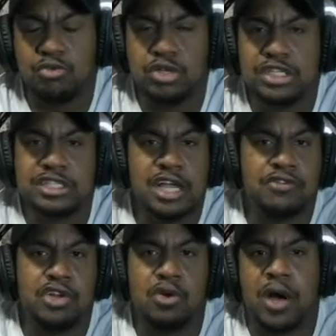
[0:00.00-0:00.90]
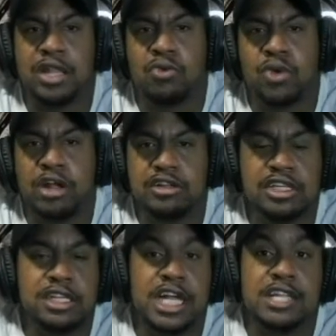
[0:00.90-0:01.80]
We just never know how the records
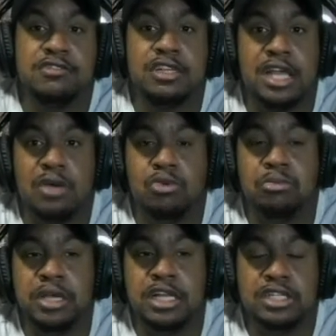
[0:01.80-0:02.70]
at the end of the day will be.